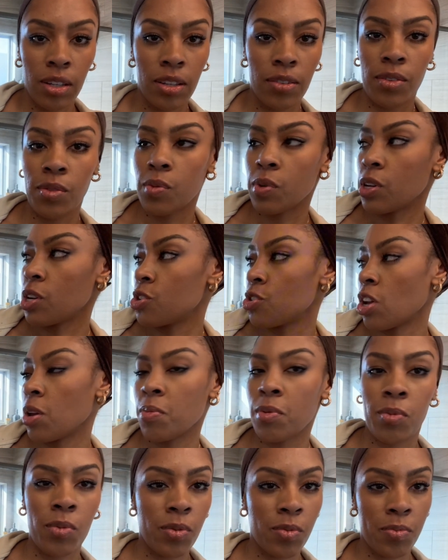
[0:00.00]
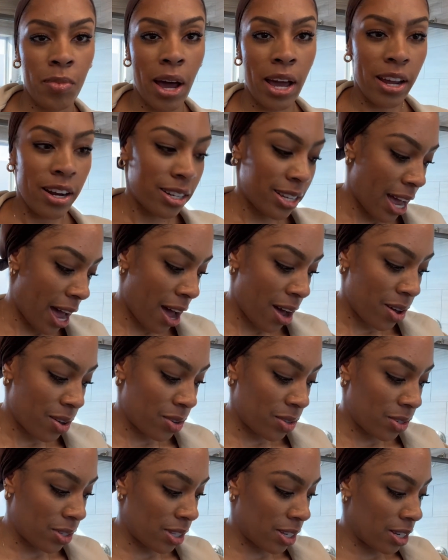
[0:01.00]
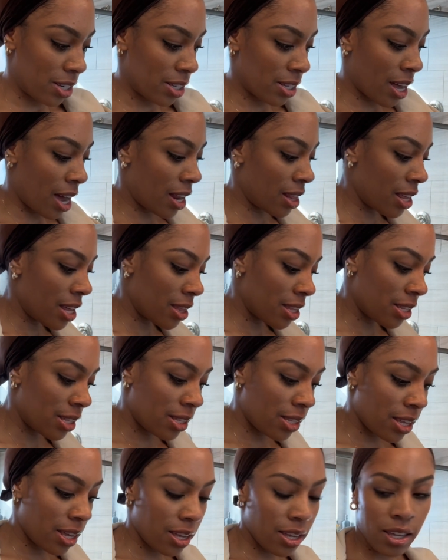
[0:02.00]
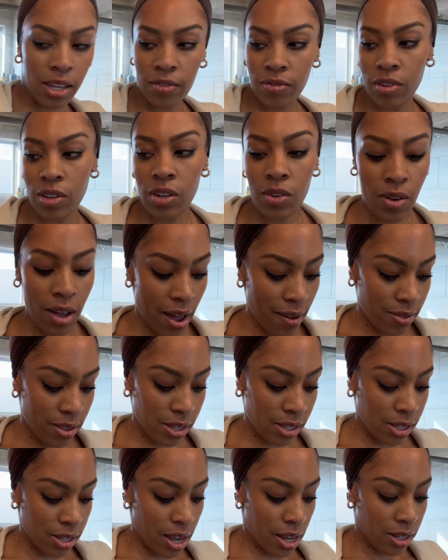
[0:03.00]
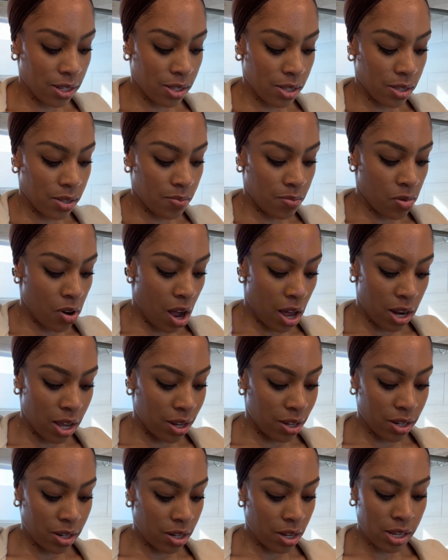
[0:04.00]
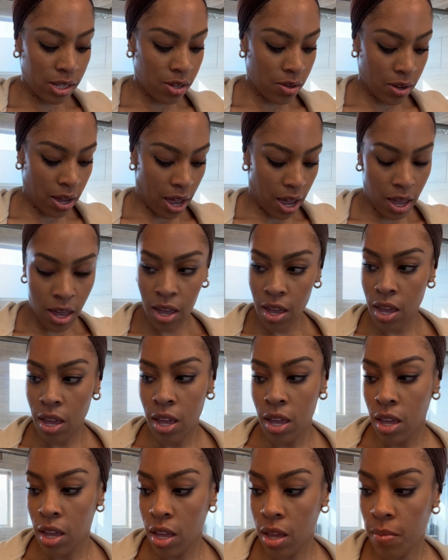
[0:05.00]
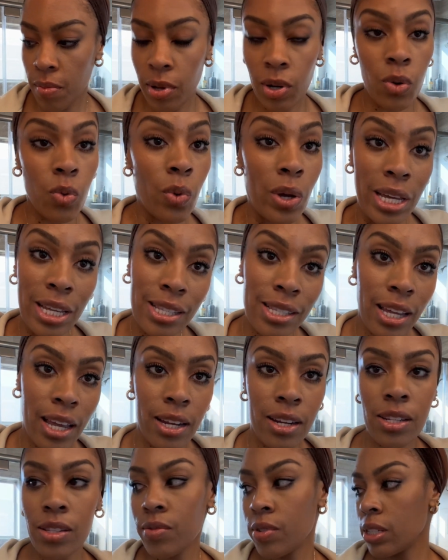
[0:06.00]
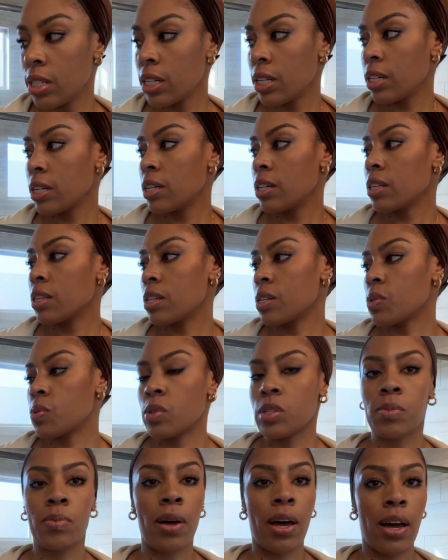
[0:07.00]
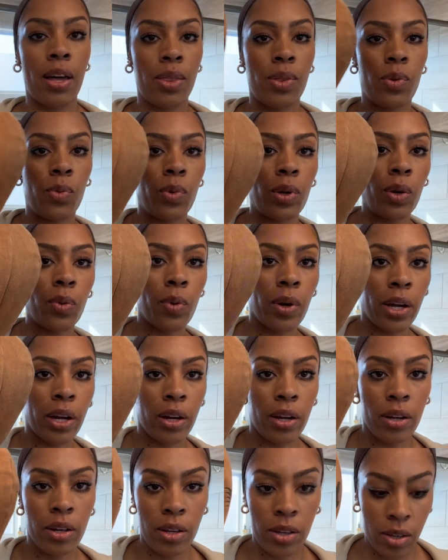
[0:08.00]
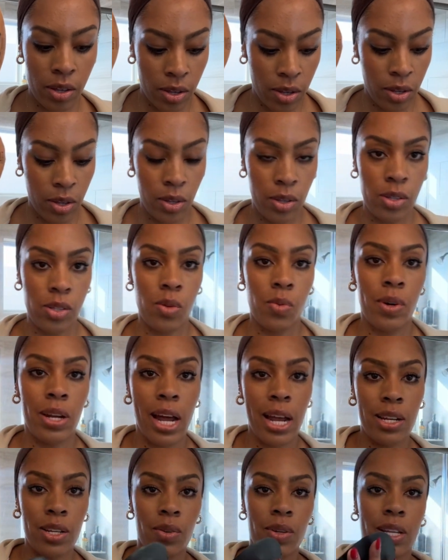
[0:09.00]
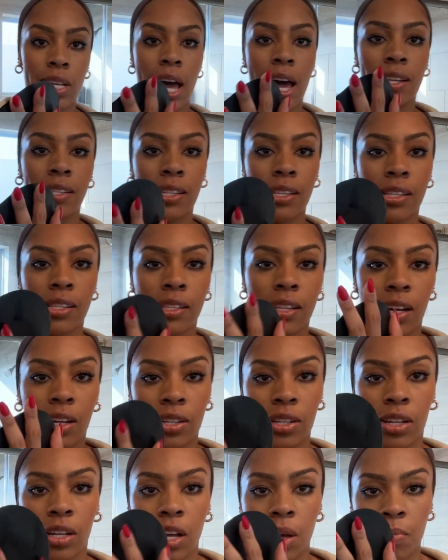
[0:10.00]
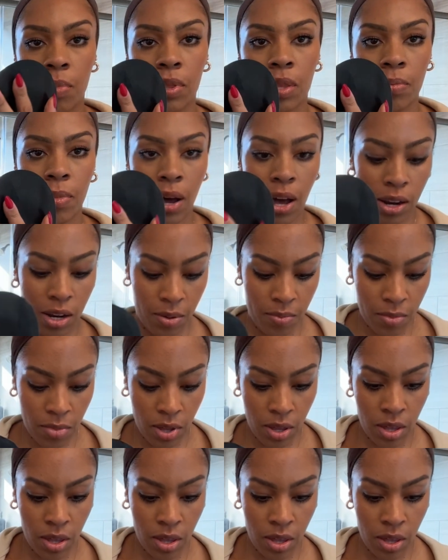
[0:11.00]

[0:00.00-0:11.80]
You want to drape it by your towels and just kind of let this sit. If you don't have this next product, it's okay. But a wig stand is really good. This one's by the Wig Wear. So what I do, it has this suction cup at the bottom.